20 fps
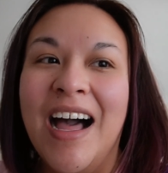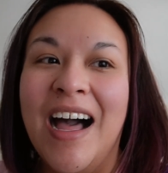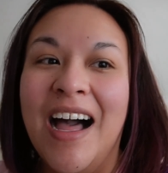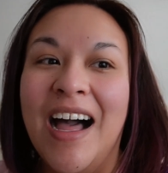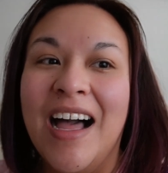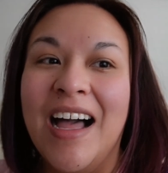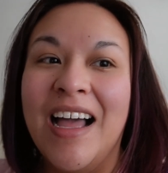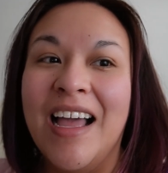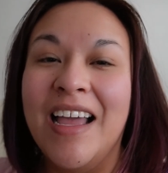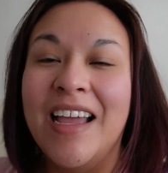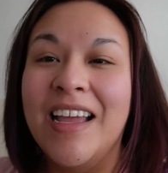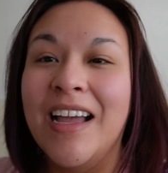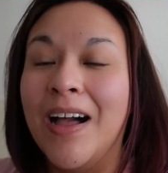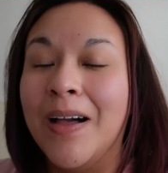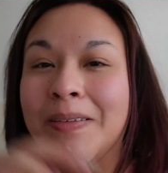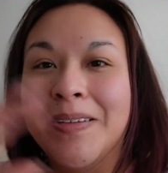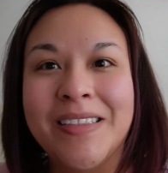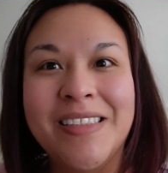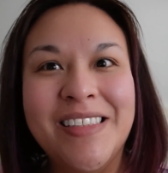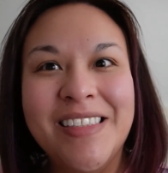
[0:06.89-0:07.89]
I
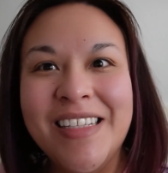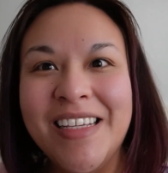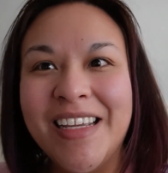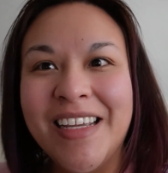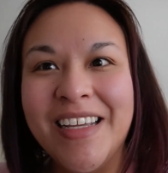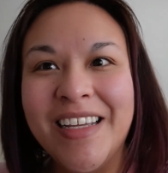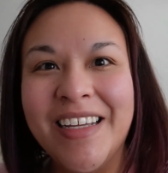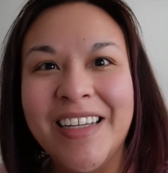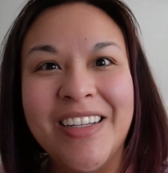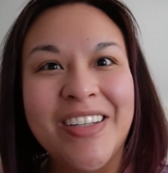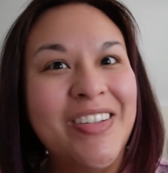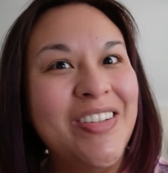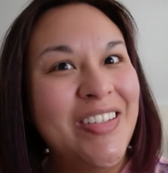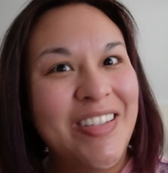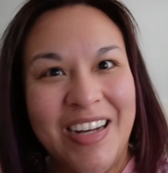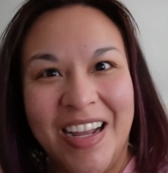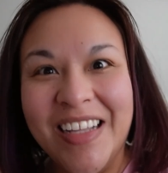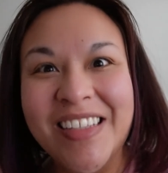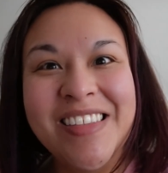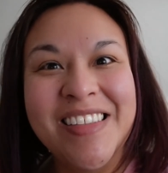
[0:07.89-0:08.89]
obviously could
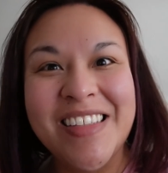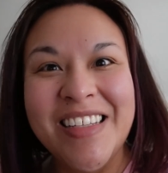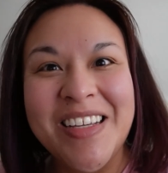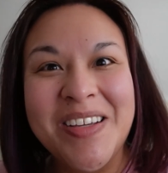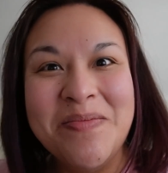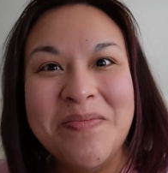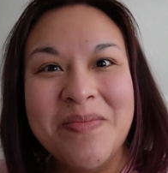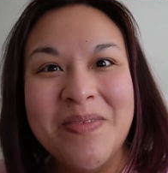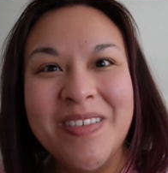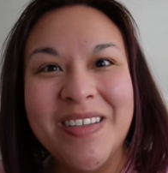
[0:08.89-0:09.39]
not sleep.